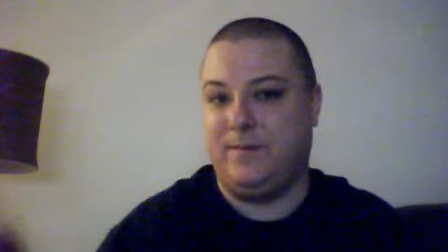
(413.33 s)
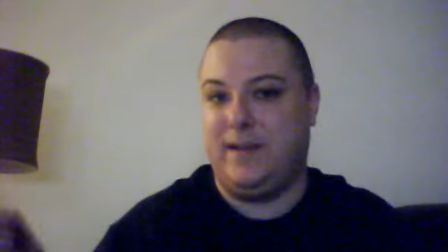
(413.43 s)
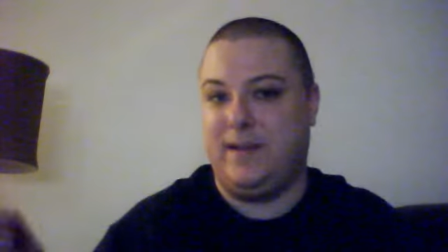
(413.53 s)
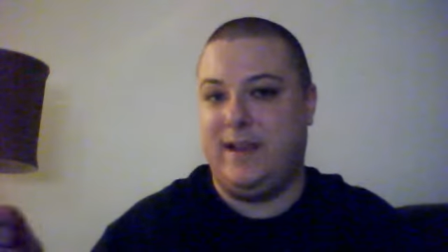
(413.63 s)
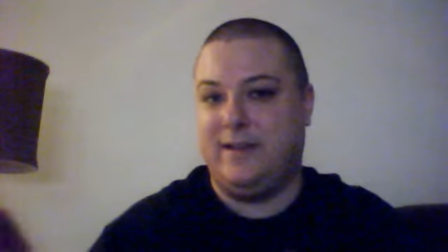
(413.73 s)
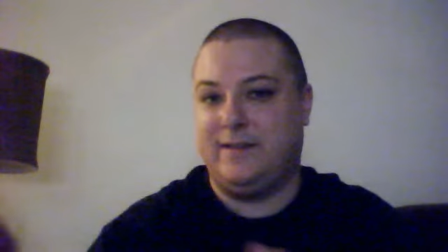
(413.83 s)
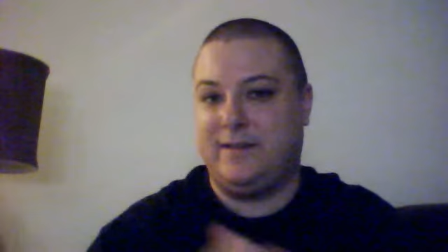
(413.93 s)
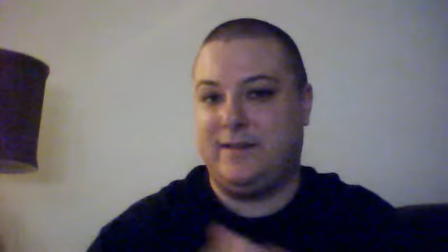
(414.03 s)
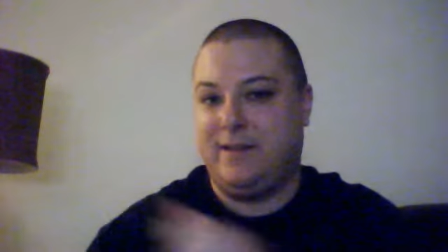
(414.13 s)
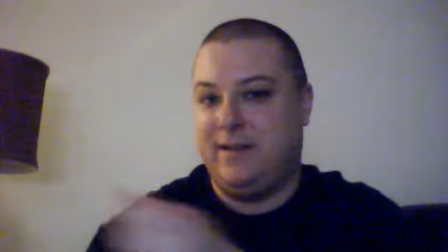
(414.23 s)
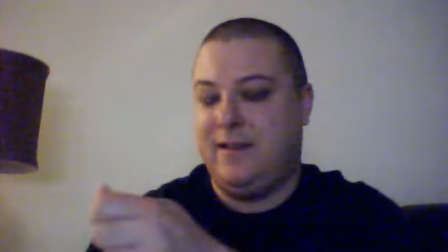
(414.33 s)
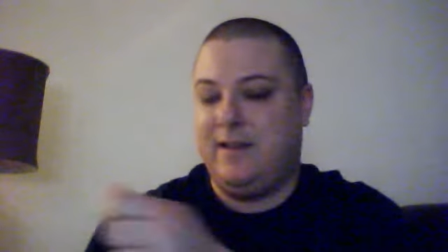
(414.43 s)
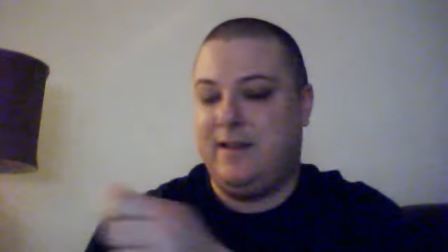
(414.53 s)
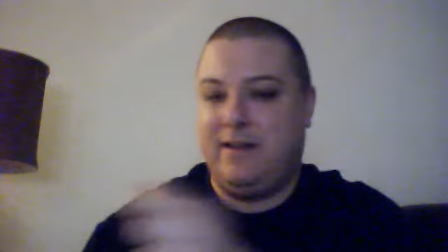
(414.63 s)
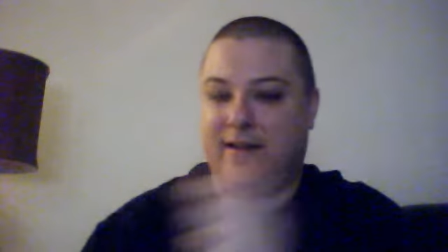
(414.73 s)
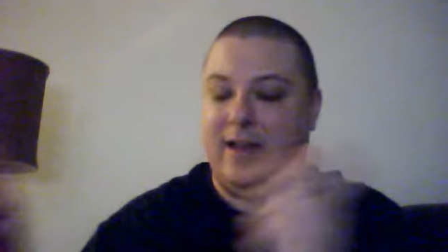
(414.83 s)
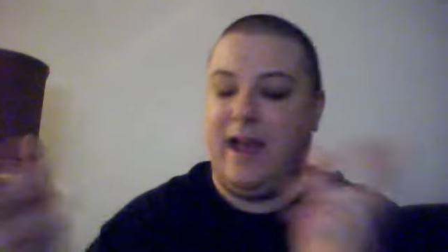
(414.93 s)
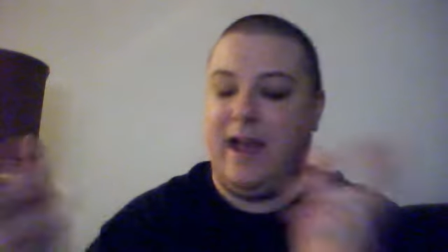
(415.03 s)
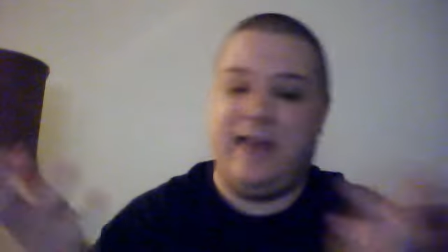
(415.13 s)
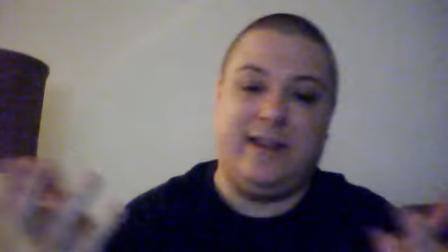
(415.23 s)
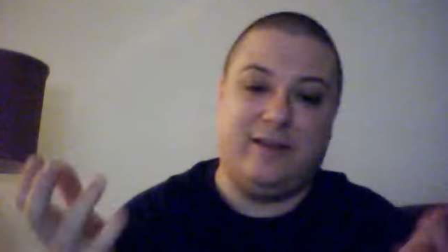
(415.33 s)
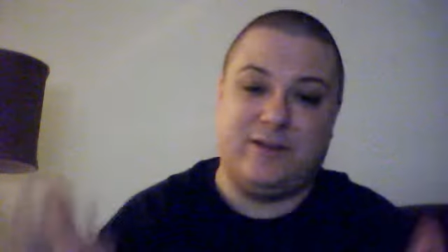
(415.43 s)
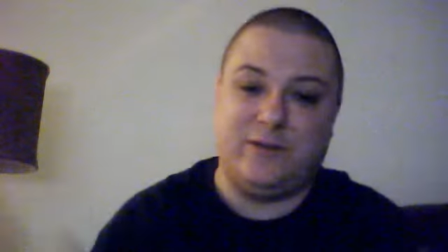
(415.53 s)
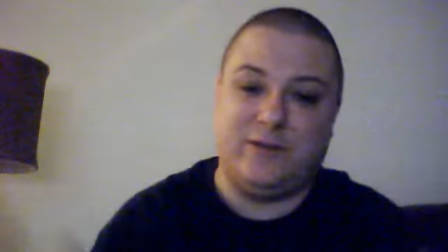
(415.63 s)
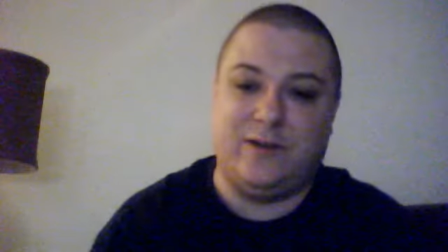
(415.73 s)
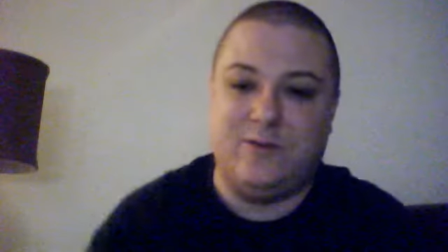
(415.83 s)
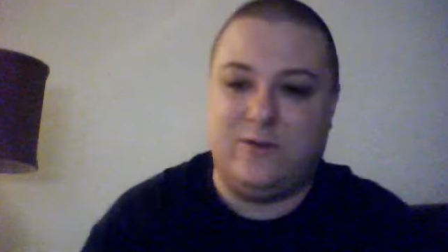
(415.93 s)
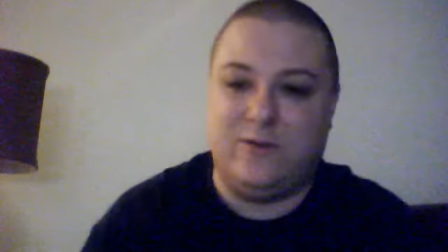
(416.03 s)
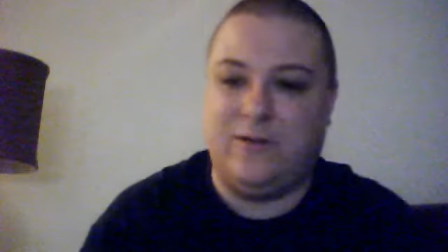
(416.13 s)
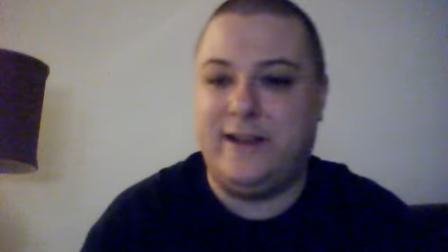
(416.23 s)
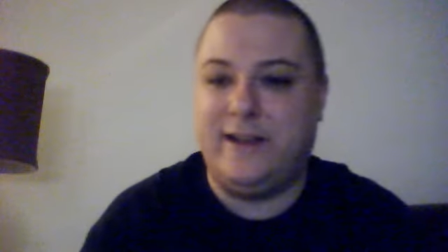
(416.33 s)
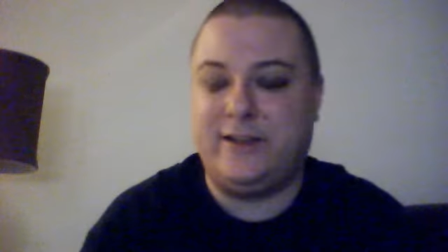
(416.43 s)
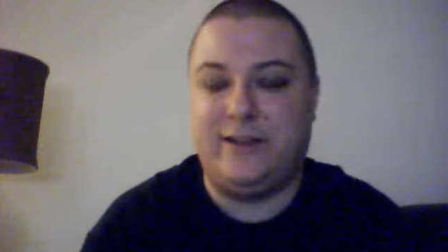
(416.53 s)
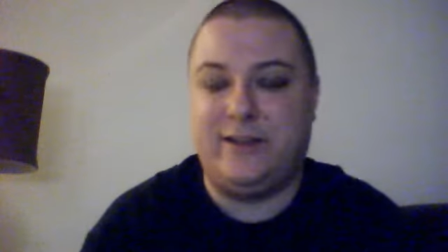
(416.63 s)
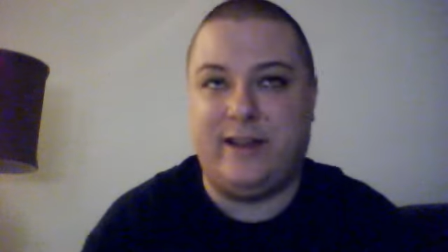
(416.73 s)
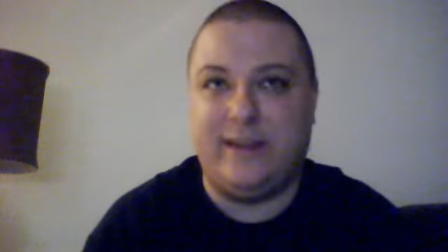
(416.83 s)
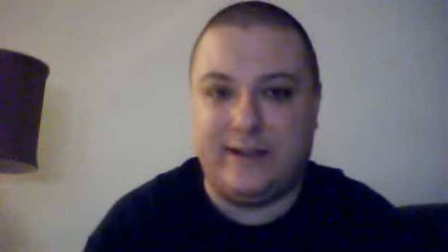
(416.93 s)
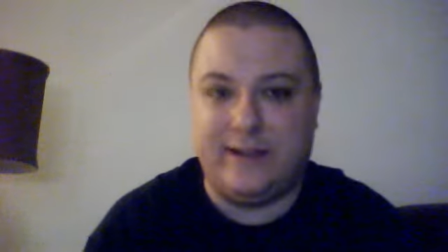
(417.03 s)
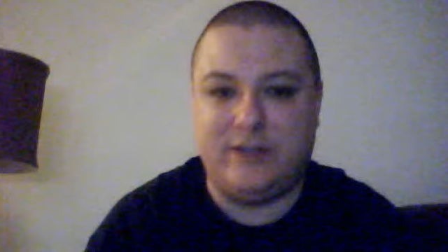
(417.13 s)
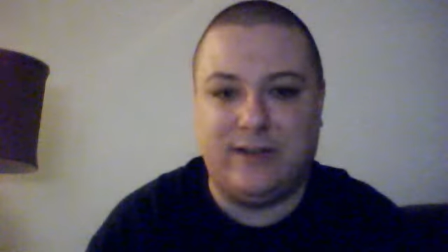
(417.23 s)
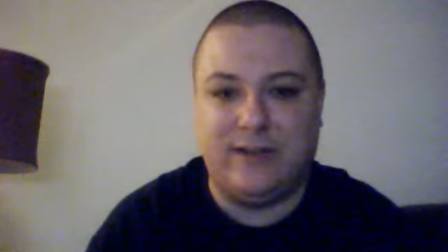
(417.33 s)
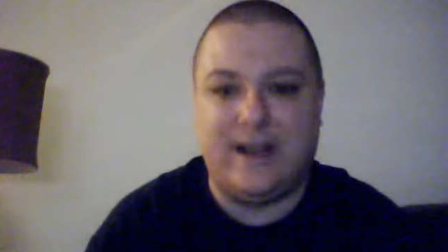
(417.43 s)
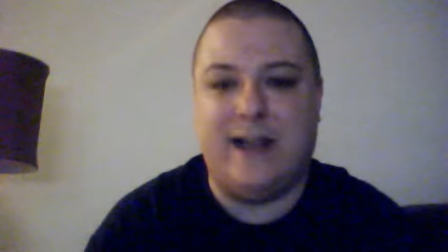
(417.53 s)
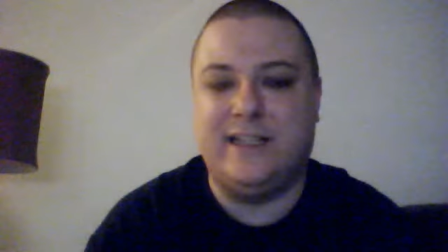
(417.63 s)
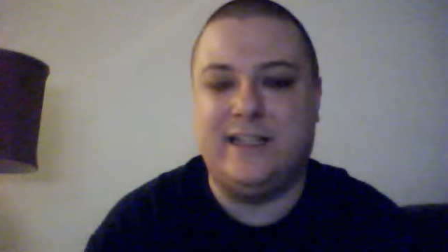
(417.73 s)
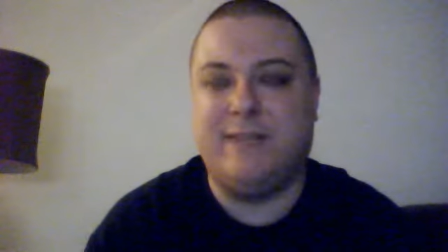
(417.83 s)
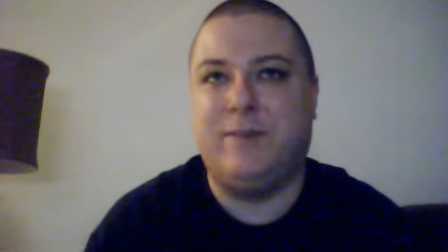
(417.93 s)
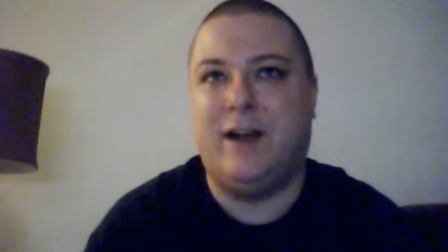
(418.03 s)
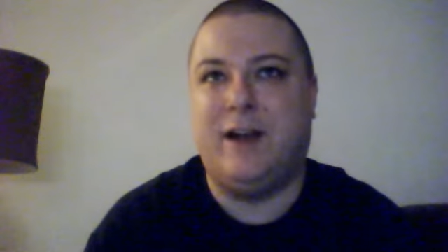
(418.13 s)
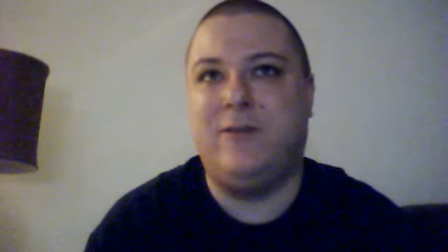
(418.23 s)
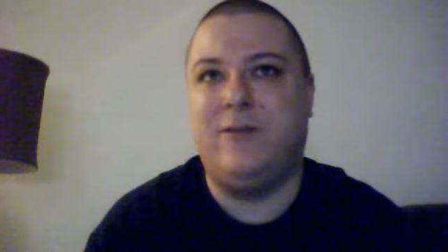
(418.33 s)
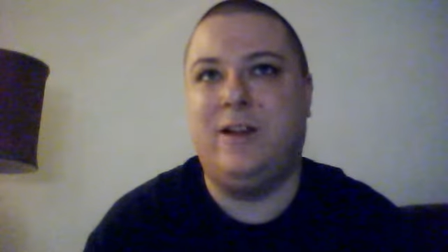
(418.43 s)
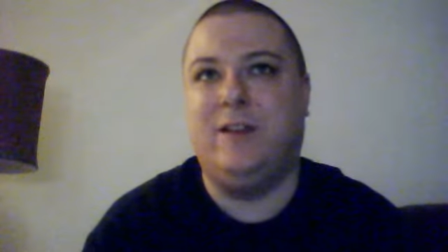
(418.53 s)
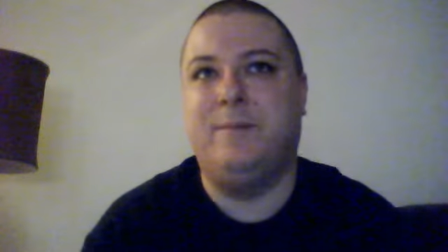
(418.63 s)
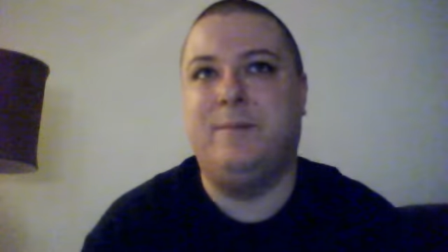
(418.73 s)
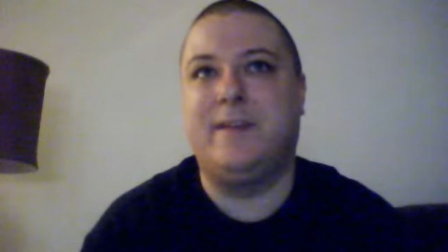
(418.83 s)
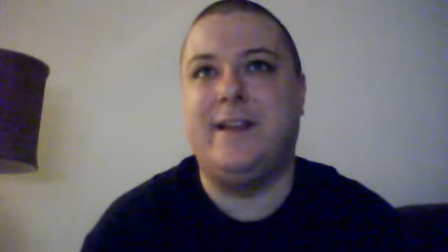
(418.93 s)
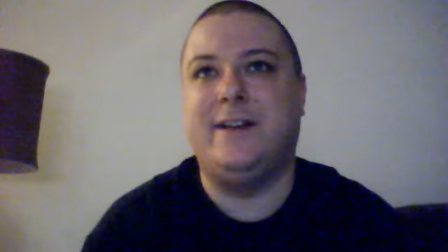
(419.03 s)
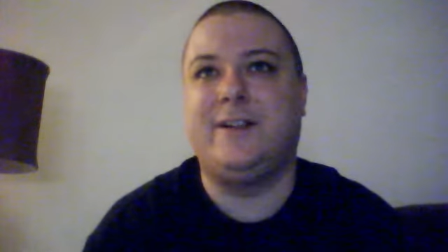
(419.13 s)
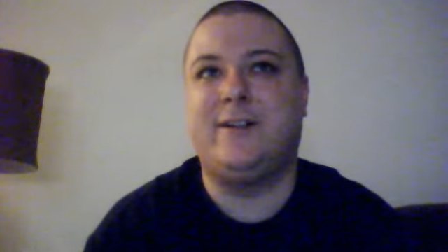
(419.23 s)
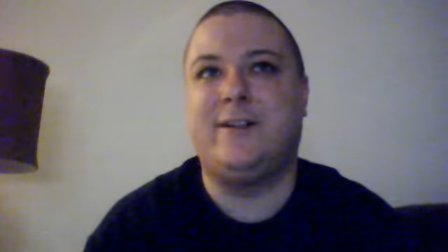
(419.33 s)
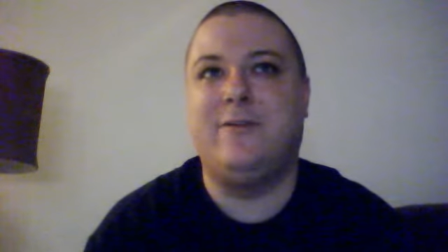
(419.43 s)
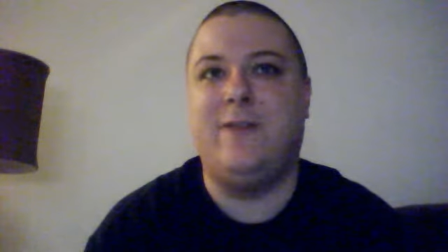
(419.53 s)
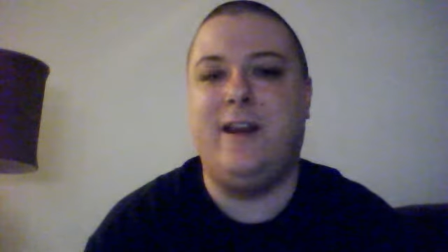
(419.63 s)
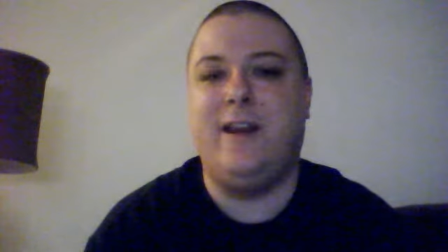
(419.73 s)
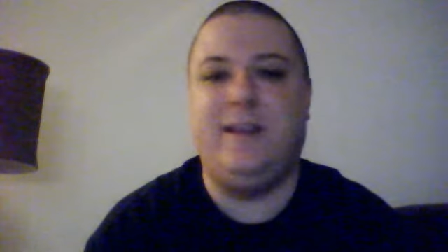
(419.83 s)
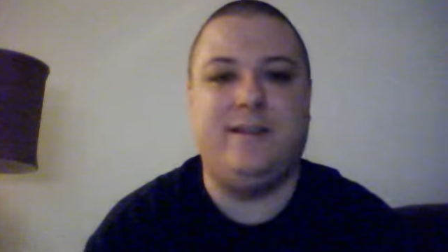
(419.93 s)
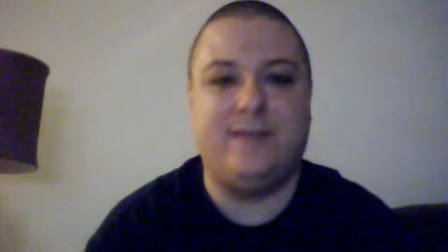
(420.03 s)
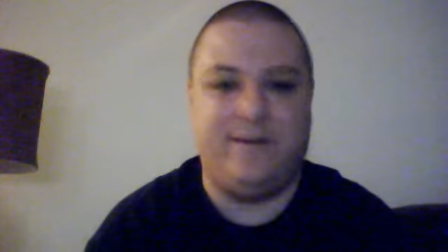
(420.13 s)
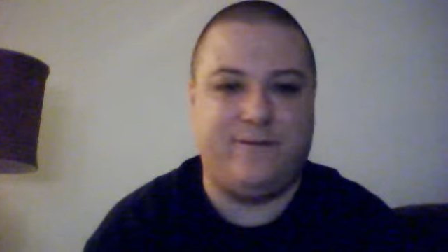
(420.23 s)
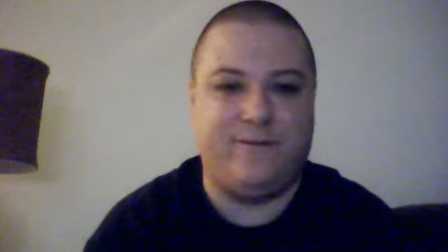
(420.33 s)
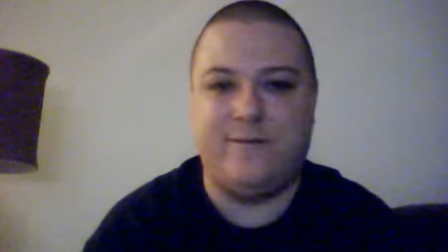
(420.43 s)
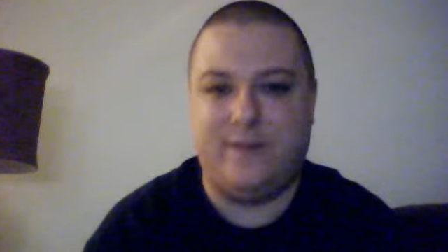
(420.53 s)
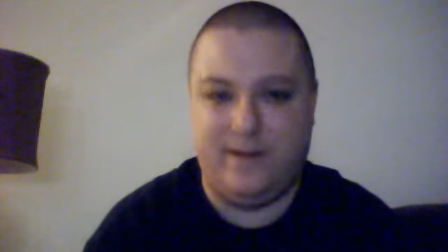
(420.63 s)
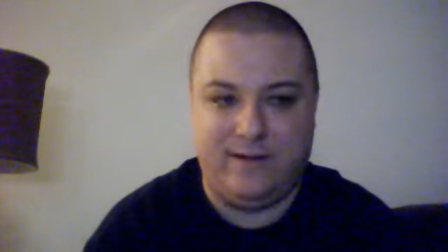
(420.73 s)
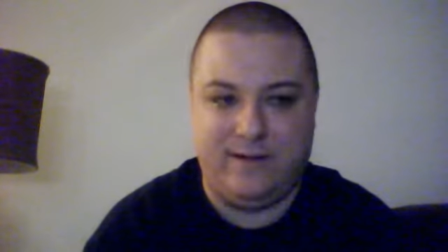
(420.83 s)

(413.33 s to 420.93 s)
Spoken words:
That is, I think it looks really cool. They showed the concept off well, but they didn't show any stuff for it.